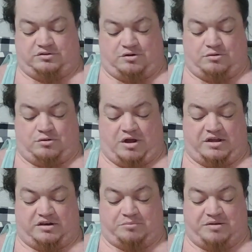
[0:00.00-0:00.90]
So
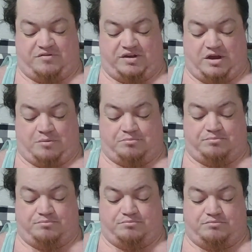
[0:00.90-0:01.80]
I end up giving up
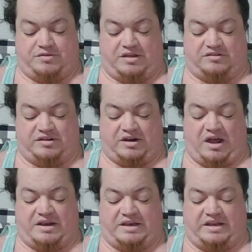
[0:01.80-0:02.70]
things
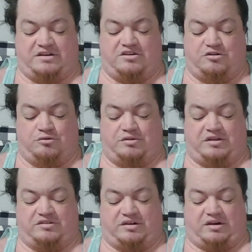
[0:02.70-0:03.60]
that I need to do,
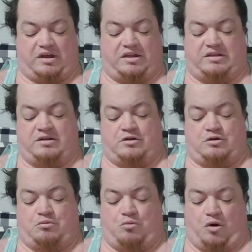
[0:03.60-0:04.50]
things that I
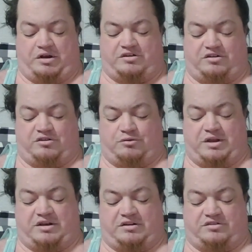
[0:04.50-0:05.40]
want to
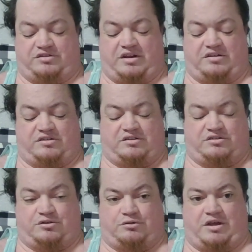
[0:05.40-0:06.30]
do in exchange.
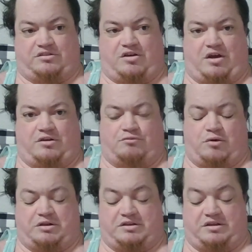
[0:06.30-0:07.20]
And so that's kind
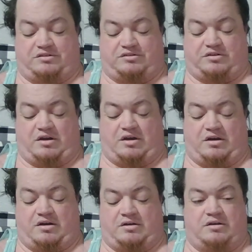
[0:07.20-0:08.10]
of what this
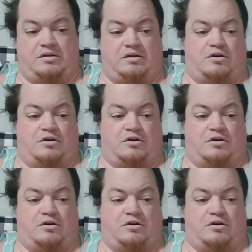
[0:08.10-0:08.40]
uh,